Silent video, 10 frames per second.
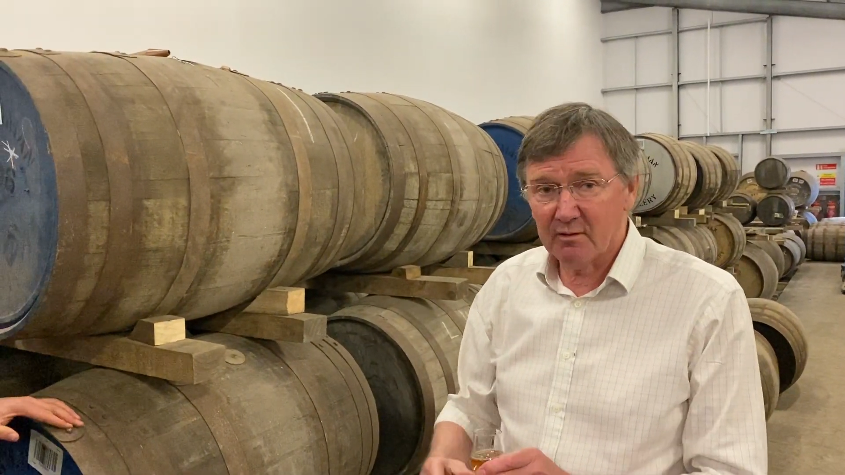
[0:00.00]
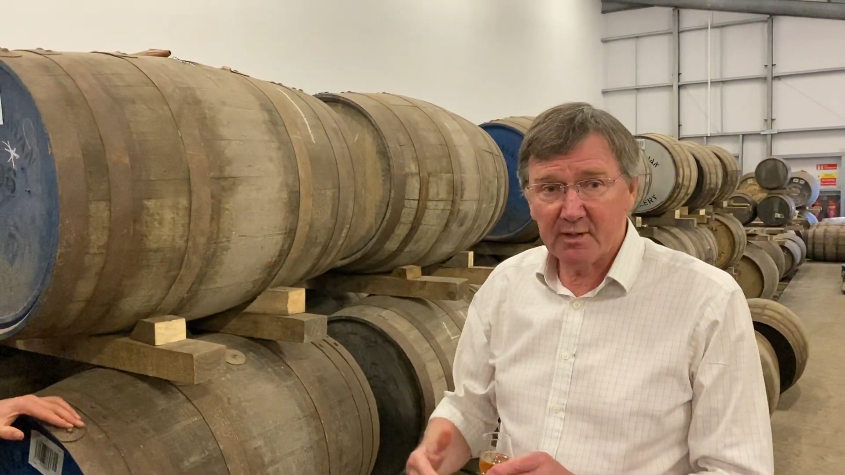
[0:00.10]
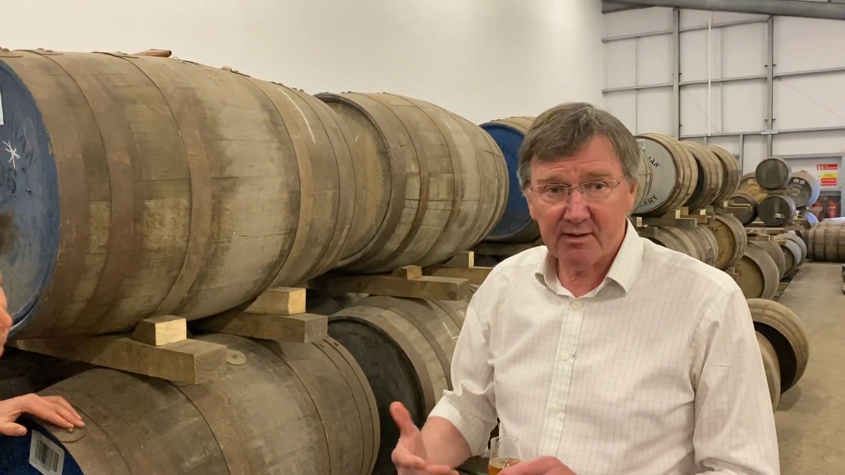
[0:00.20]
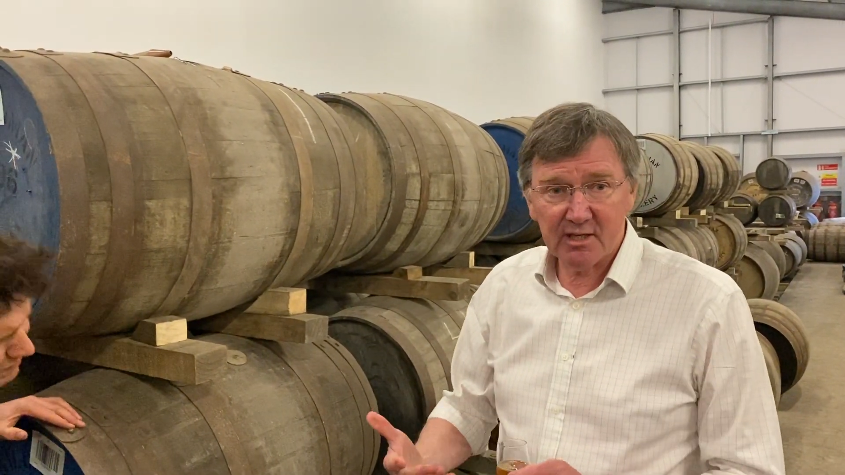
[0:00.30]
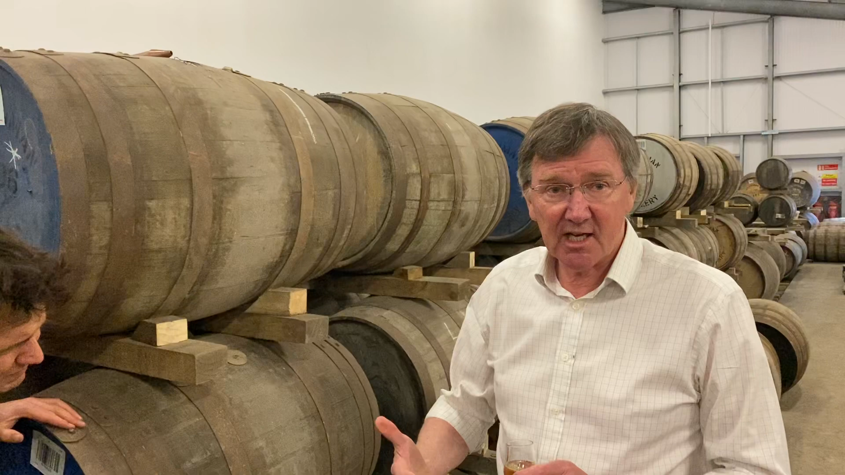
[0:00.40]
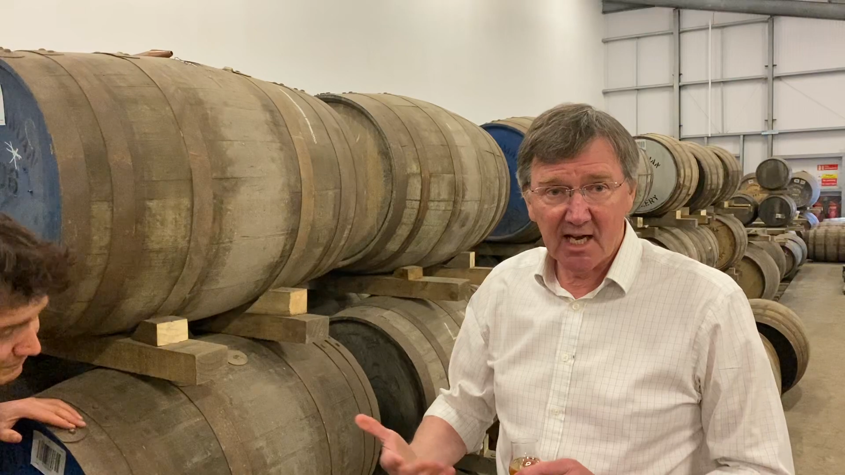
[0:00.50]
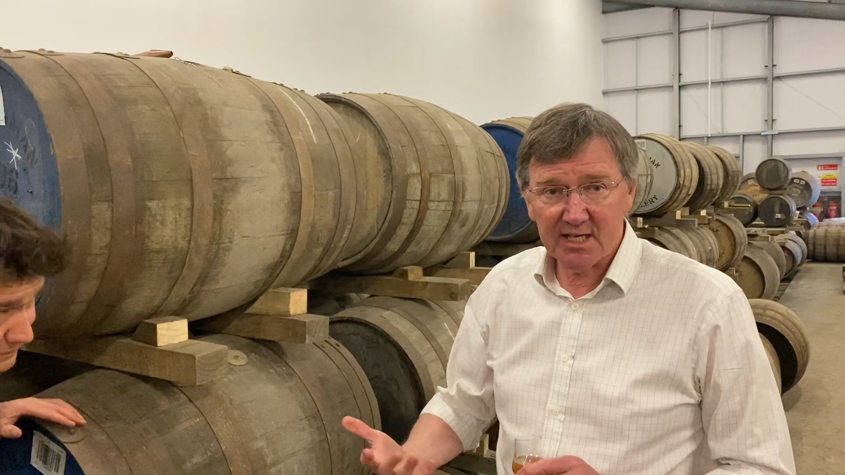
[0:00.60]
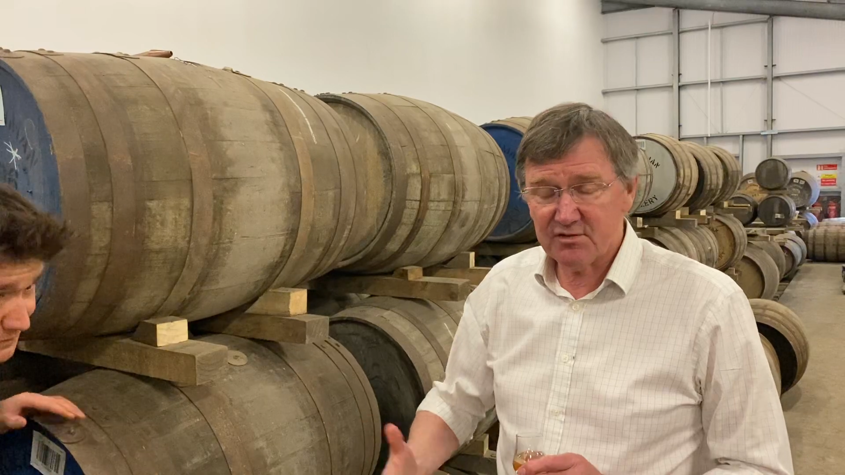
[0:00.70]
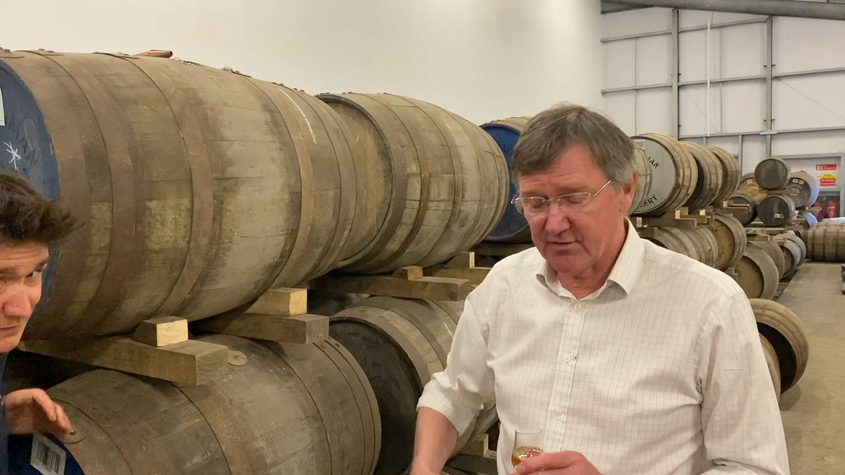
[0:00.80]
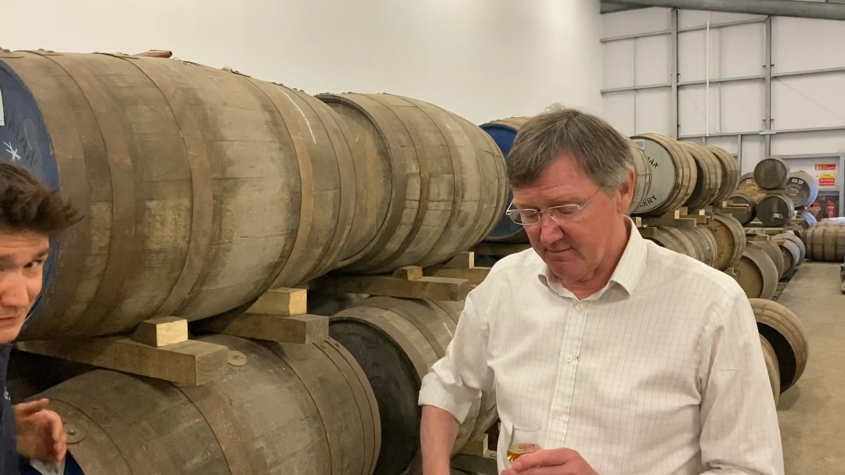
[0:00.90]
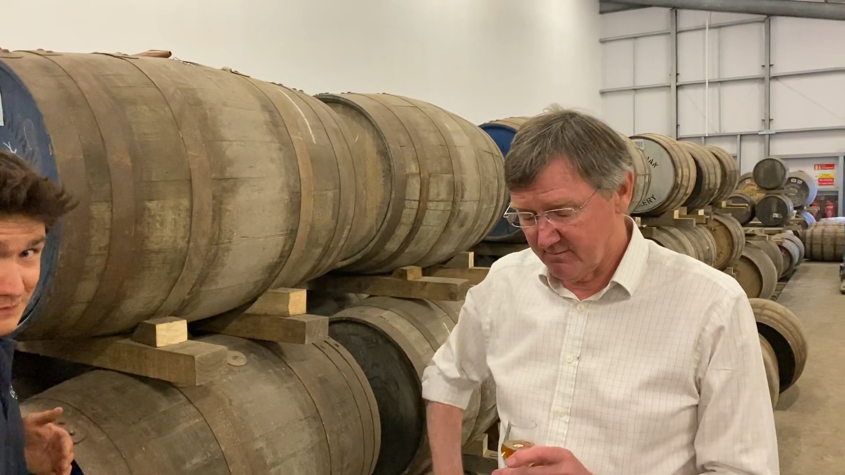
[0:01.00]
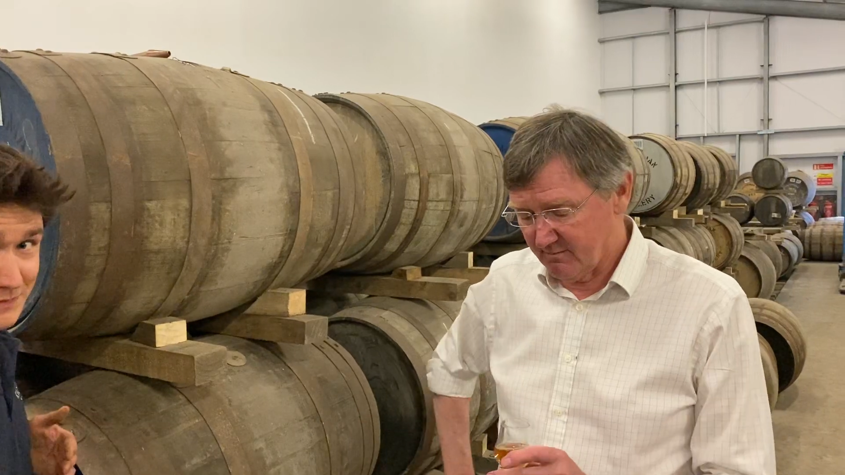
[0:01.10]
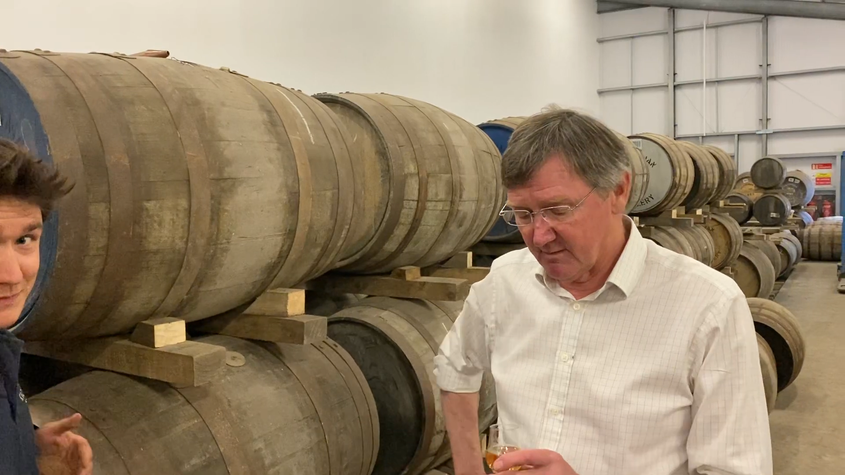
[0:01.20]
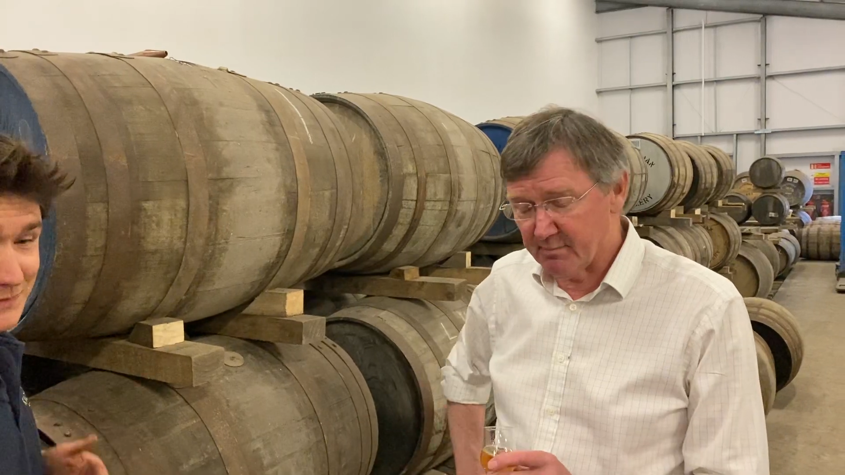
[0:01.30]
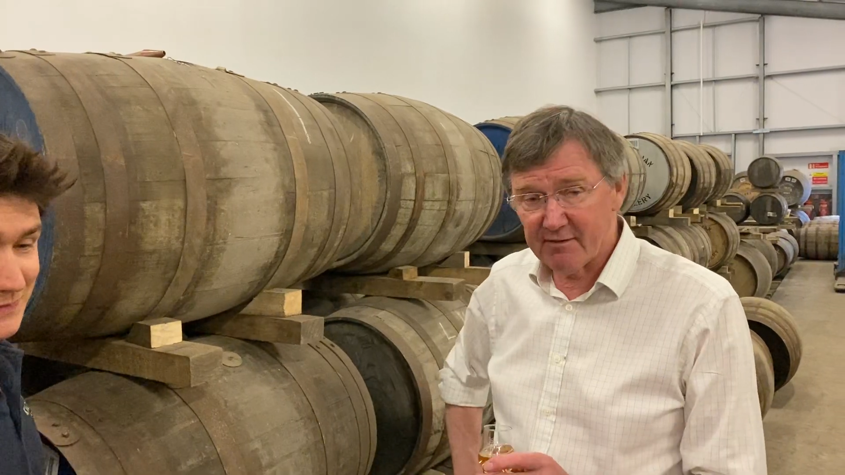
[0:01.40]
bourbon casks
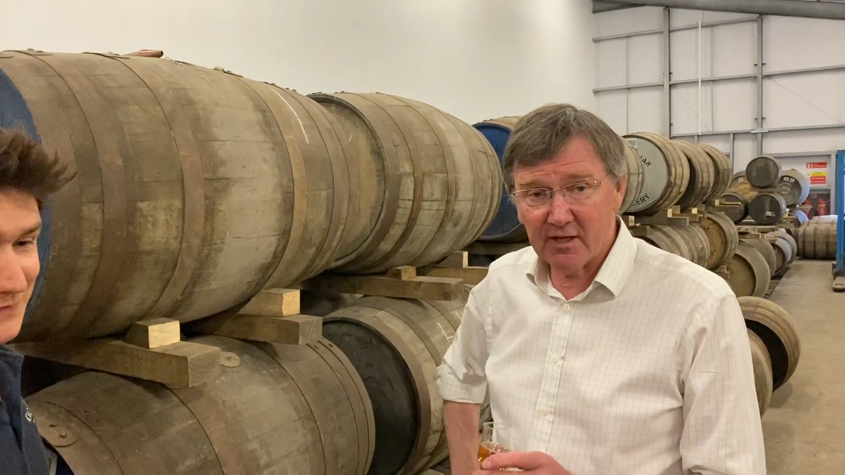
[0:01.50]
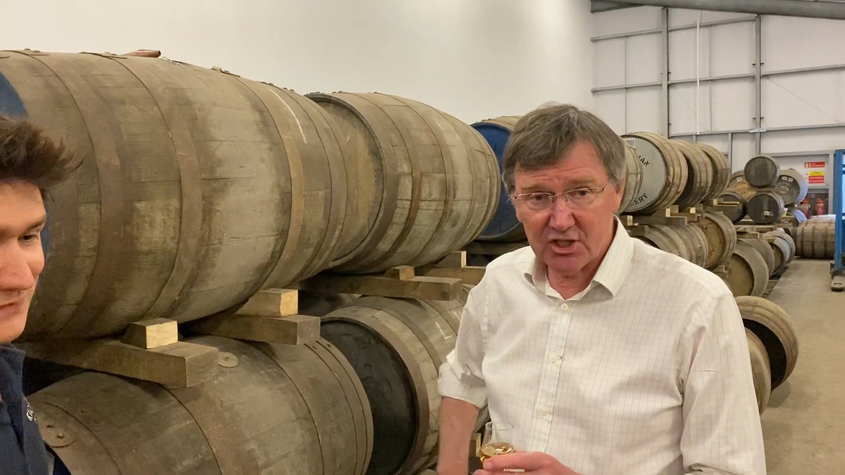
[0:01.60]
from Buffalo